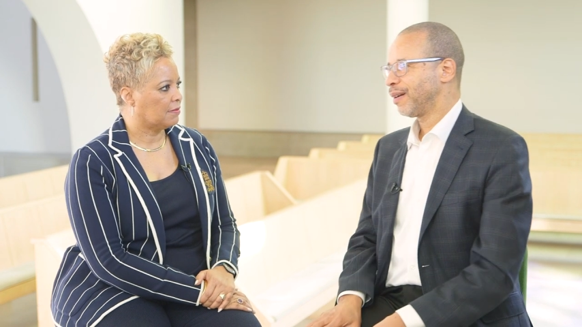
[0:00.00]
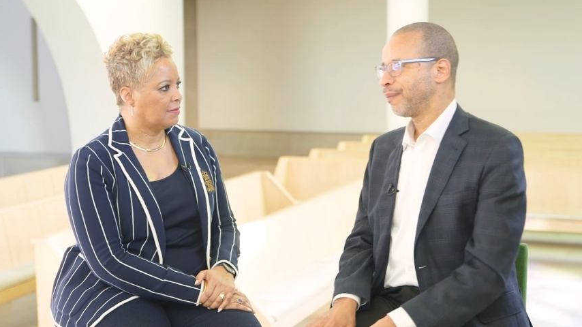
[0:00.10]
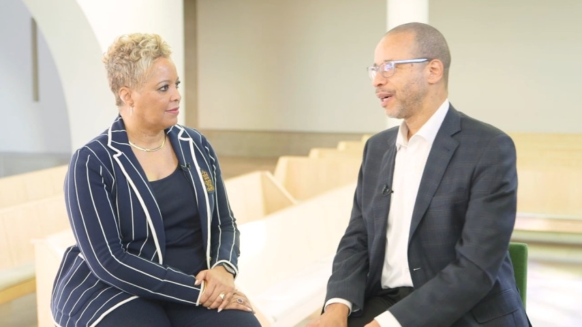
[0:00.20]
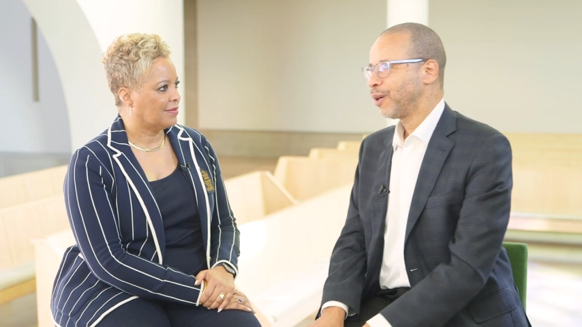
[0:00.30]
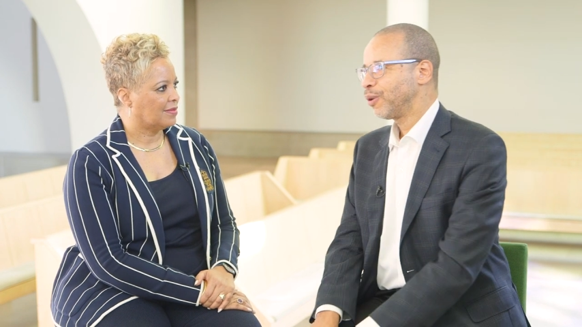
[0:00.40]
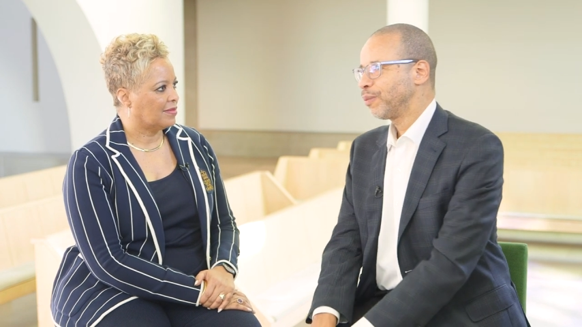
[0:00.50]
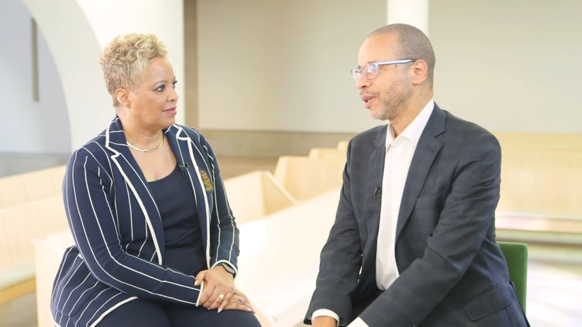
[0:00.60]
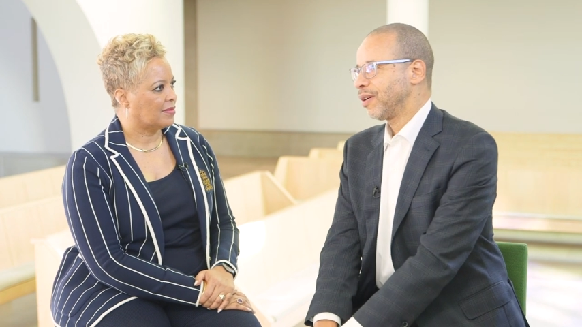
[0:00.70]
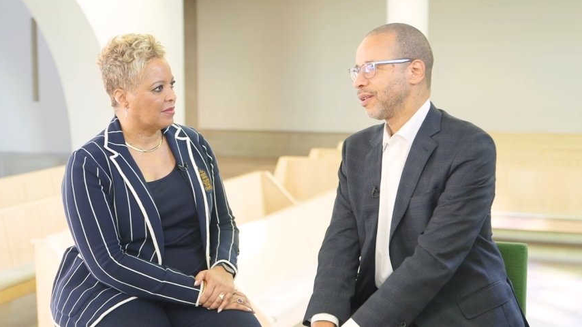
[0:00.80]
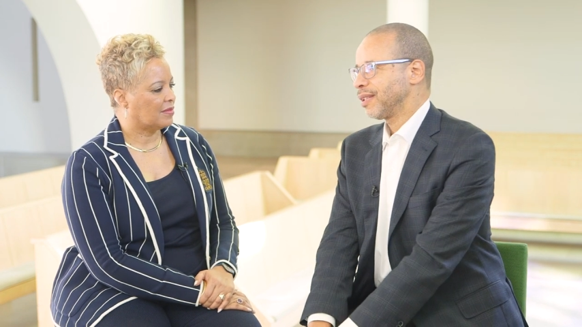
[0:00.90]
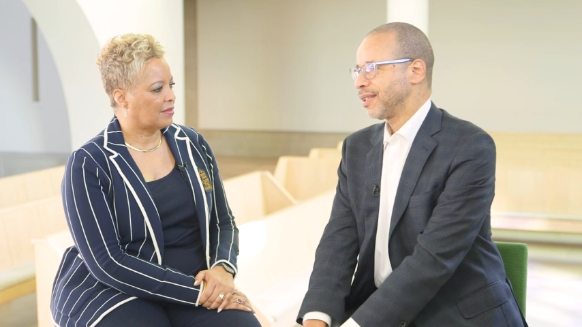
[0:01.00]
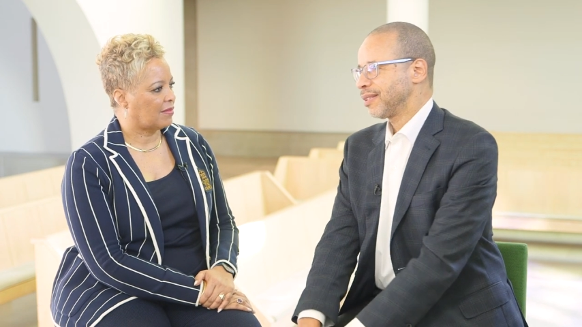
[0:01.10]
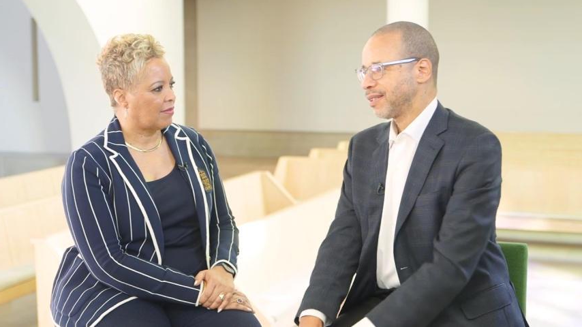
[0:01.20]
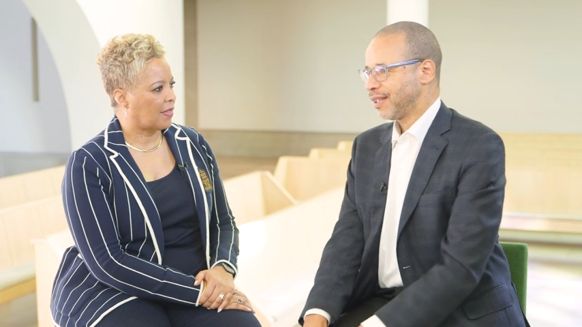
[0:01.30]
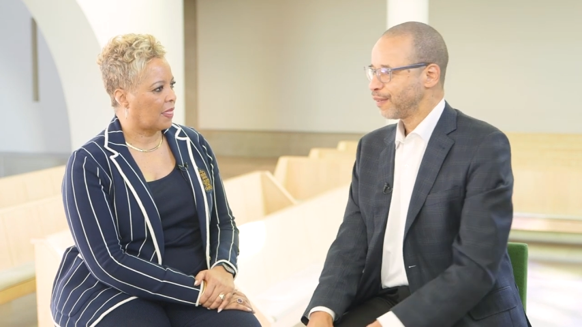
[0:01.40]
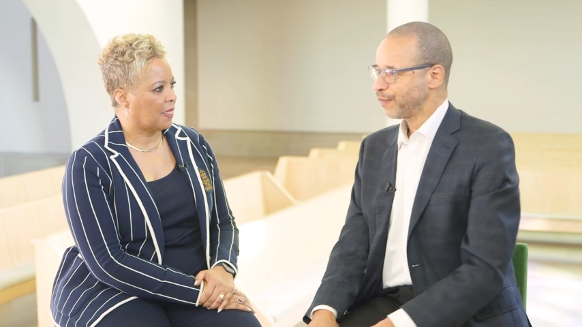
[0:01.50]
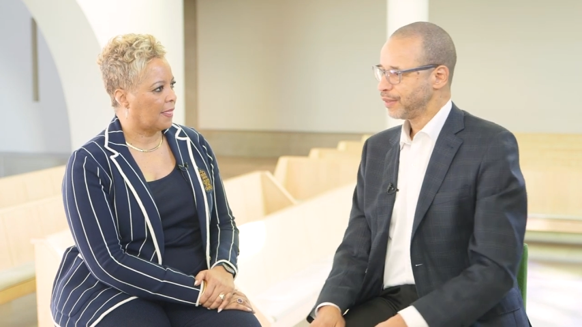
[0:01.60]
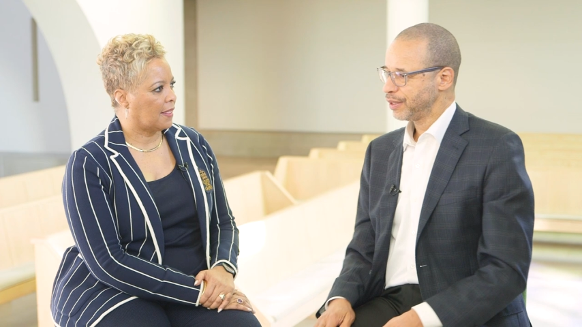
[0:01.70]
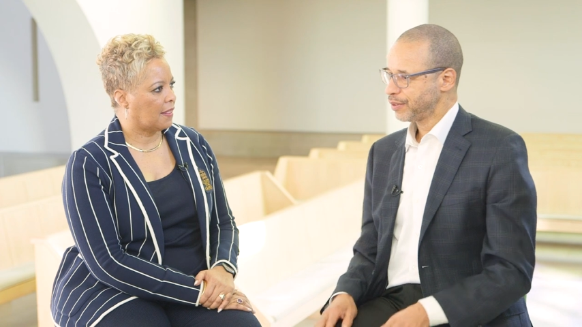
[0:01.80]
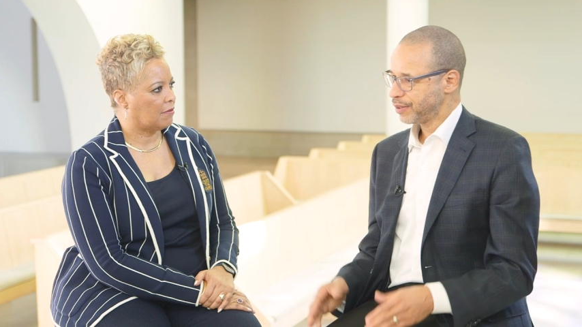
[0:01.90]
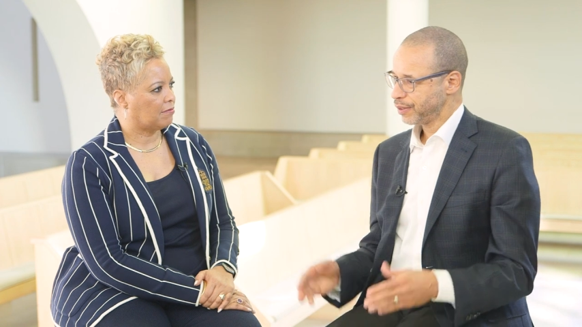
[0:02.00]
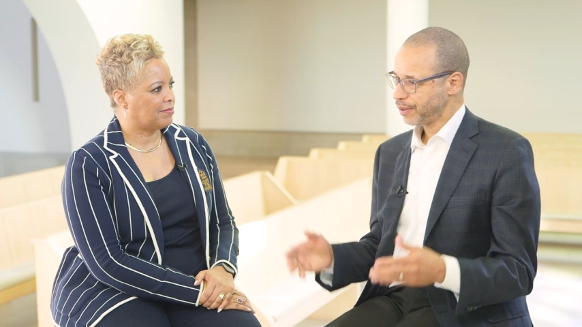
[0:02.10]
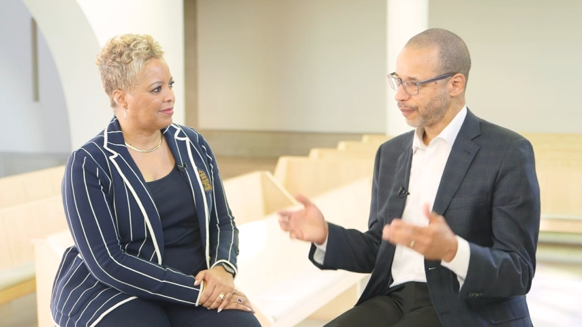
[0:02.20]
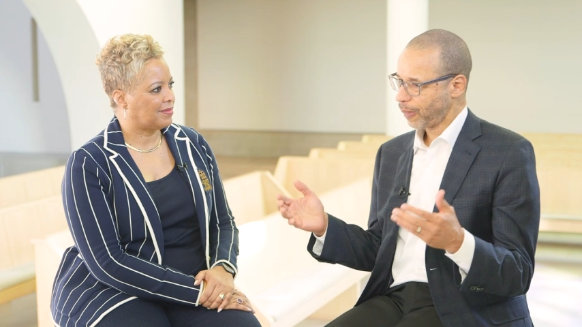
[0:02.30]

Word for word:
Speaker 1: my hope with all of this stuff is to